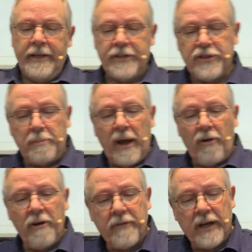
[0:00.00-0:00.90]
Is the
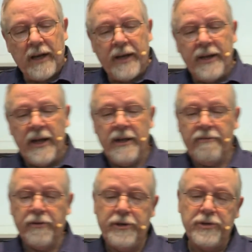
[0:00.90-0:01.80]
power of God
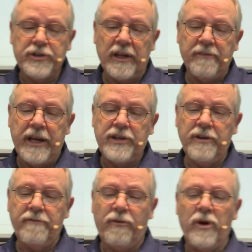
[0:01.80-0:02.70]
for, to
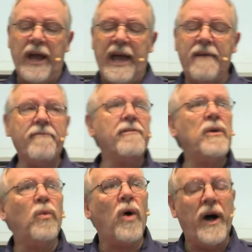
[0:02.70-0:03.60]
salvation for
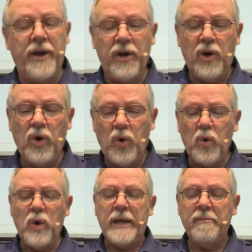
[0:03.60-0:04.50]
everyone
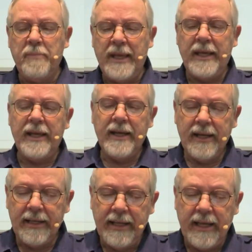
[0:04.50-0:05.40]
who
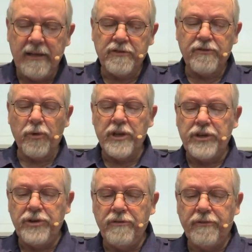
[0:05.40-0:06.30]
believes, for the
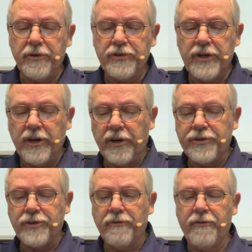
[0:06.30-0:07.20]
Jew first and
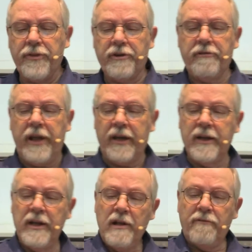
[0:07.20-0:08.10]
also for the
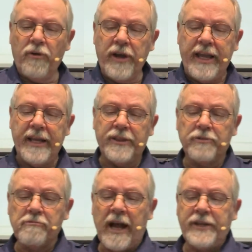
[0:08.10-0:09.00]
Greek. For in it
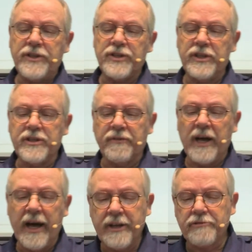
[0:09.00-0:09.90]
the righteousness of
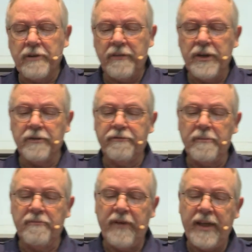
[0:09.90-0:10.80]
God is revealed
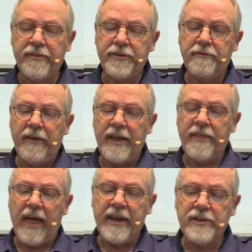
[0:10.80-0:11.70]
from faith to
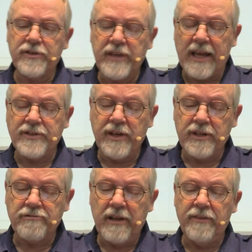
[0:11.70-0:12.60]
faith, as, as it
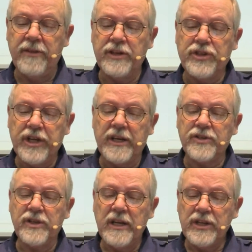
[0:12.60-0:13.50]
is written, the
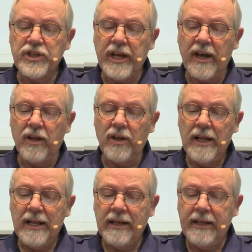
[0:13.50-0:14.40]
just shall
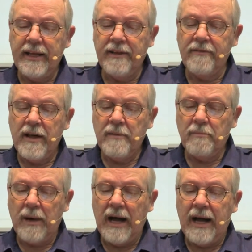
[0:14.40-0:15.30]
live
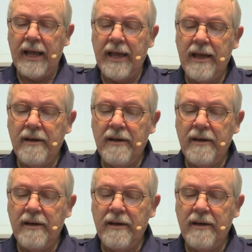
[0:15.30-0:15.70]
by